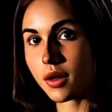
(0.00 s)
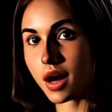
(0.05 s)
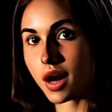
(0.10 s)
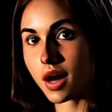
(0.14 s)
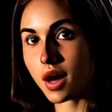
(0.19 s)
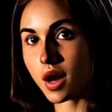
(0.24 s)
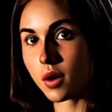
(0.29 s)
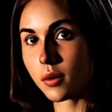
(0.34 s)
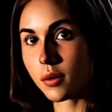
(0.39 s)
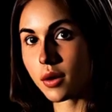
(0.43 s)

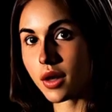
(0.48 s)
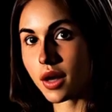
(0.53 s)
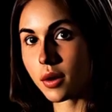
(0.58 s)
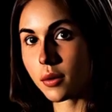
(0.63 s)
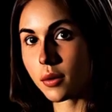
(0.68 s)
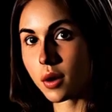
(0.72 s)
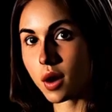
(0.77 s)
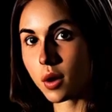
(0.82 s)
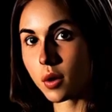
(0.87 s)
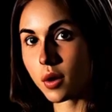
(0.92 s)
Thank you,
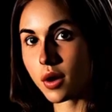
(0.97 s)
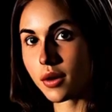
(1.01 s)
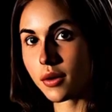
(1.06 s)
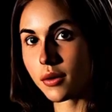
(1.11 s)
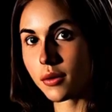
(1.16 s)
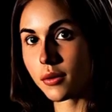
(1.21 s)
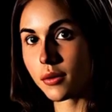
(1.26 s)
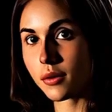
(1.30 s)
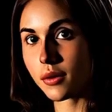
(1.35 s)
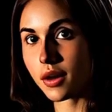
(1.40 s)
Mr. Poe.
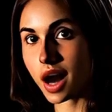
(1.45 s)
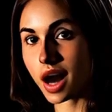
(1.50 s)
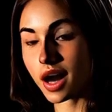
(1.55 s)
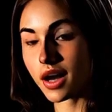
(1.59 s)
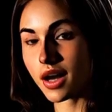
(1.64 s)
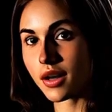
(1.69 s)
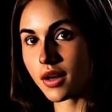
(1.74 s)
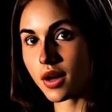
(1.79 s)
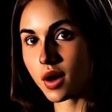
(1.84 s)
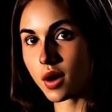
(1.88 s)

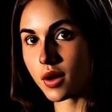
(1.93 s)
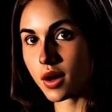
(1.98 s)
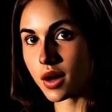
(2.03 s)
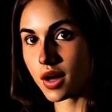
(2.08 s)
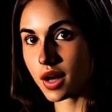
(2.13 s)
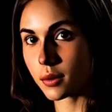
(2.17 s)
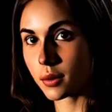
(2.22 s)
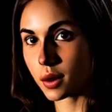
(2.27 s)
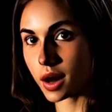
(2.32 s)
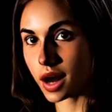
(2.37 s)
It is an honor
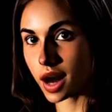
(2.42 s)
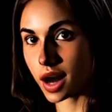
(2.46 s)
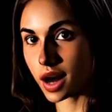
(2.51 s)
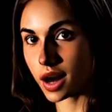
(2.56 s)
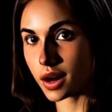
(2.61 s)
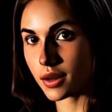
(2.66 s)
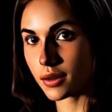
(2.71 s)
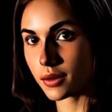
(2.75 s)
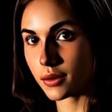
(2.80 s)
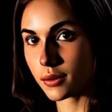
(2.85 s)
to be
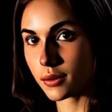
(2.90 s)
here.